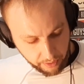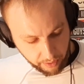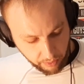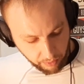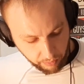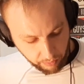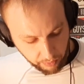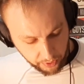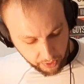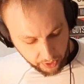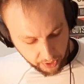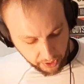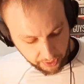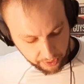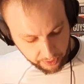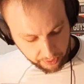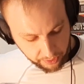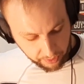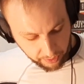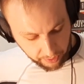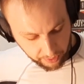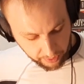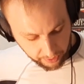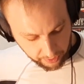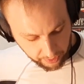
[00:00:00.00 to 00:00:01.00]
We
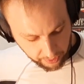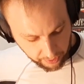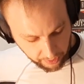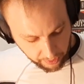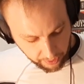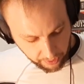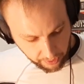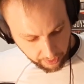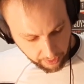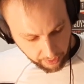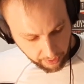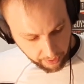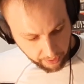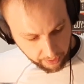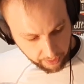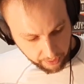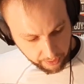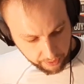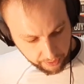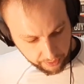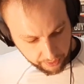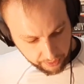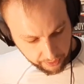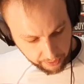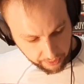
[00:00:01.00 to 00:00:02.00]
just
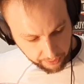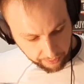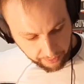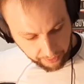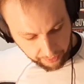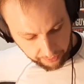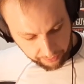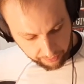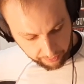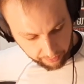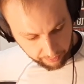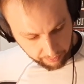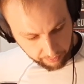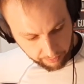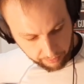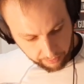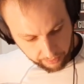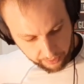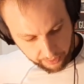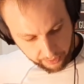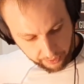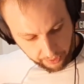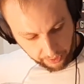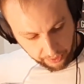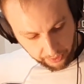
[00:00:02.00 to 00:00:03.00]
see that the
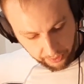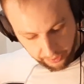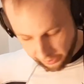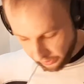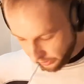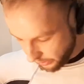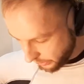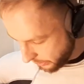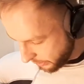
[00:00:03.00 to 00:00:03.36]
string